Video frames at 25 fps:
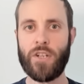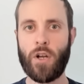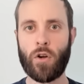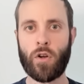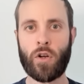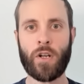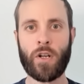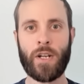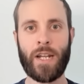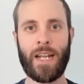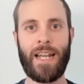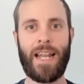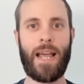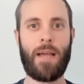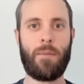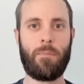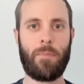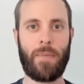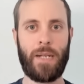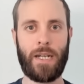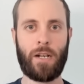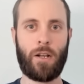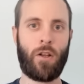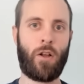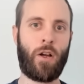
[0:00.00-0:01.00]
not gonna let
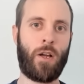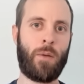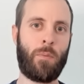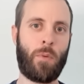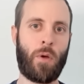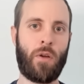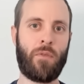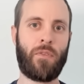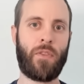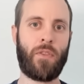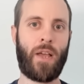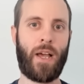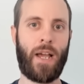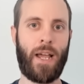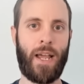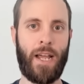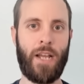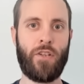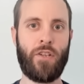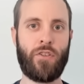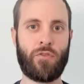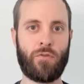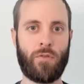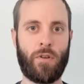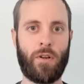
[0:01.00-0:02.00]
me climb over that
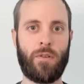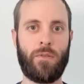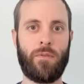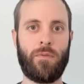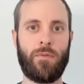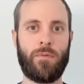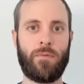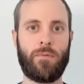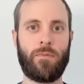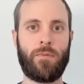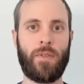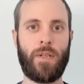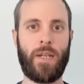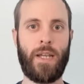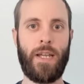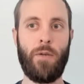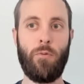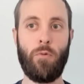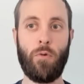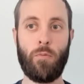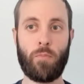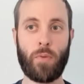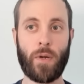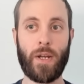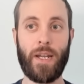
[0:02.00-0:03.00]
hedgerow. He
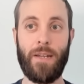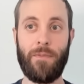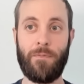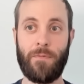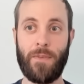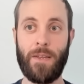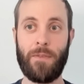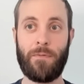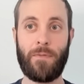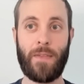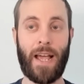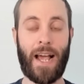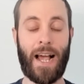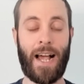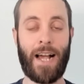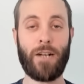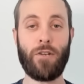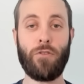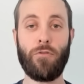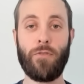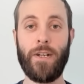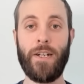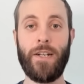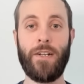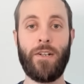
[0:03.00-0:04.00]
will, if they're
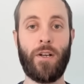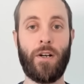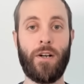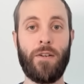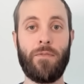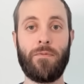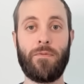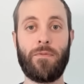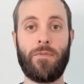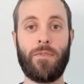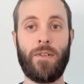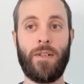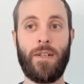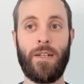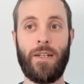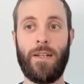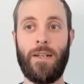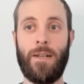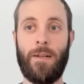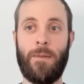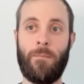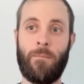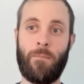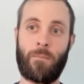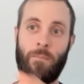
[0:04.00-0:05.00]
angry enough,
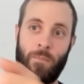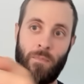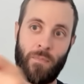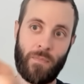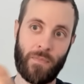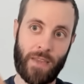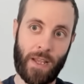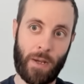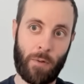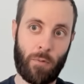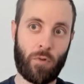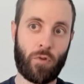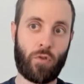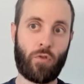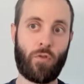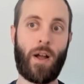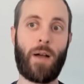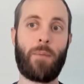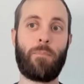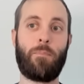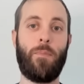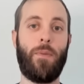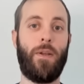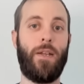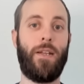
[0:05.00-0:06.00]
they will
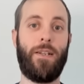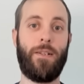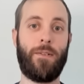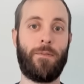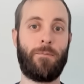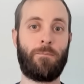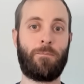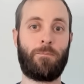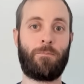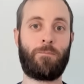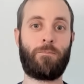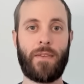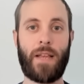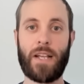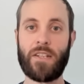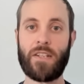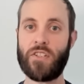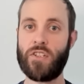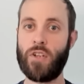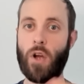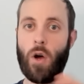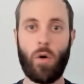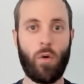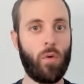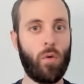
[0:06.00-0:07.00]
grab me.
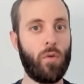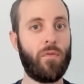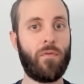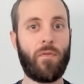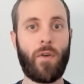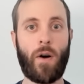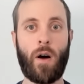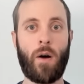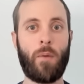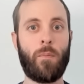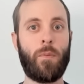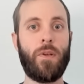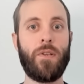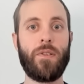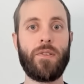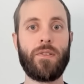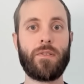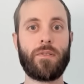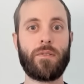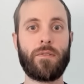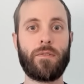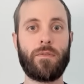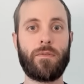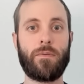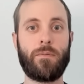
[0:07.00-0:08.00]
That's not all
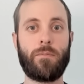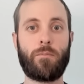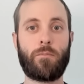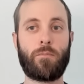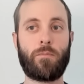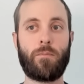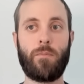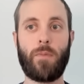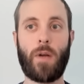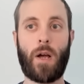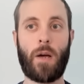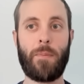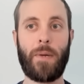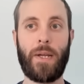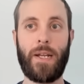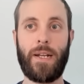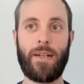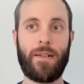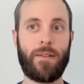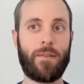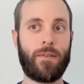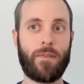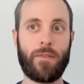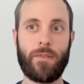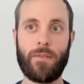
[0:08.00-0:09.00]
farmers. I
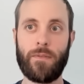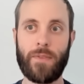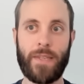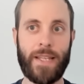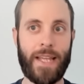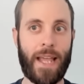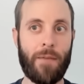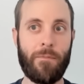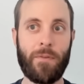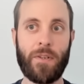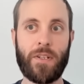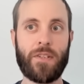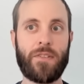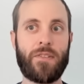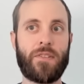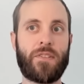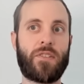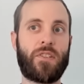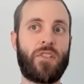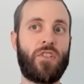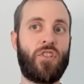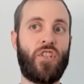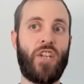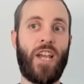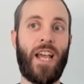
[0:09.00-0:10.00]
mean, the evidence
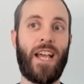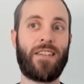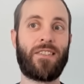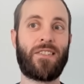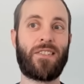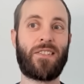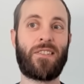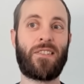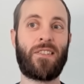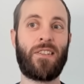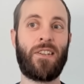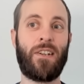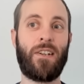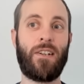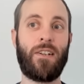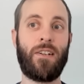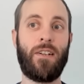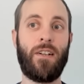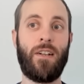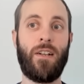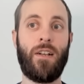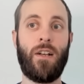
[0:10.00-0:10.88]
suggests that